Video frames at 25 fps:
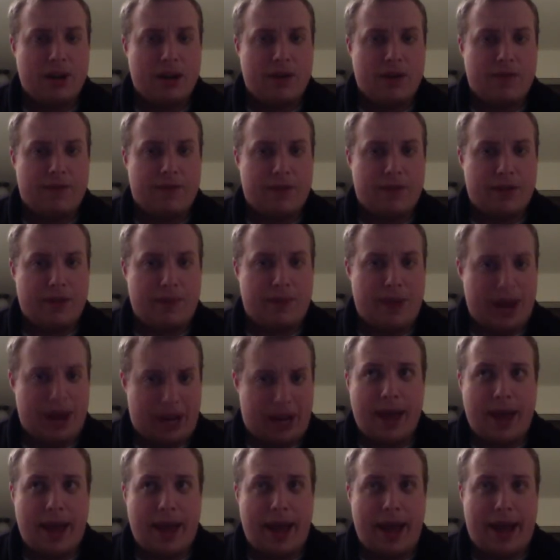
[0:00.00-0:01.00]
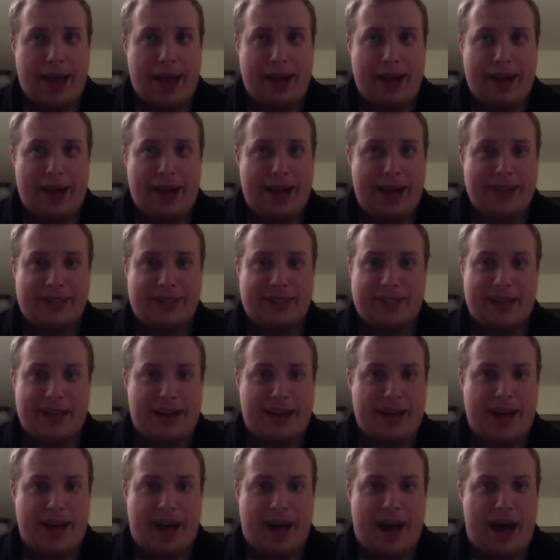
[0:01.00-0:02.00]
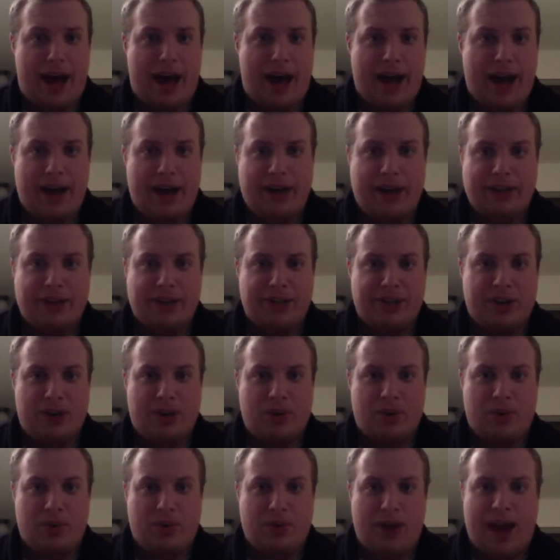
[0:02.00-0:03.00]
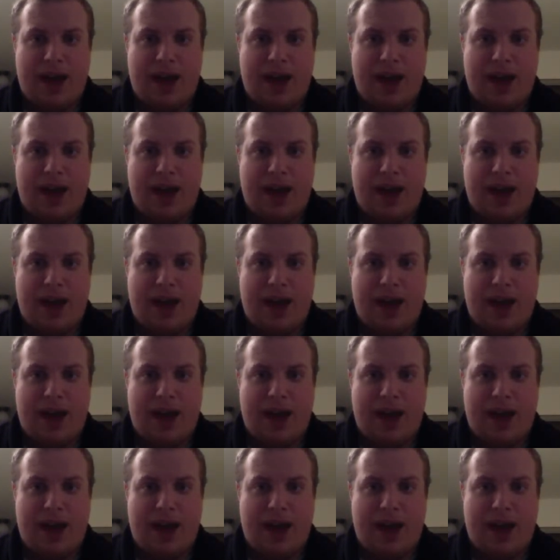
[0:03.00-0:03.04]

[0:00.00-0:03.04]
for the money. And I said, I don't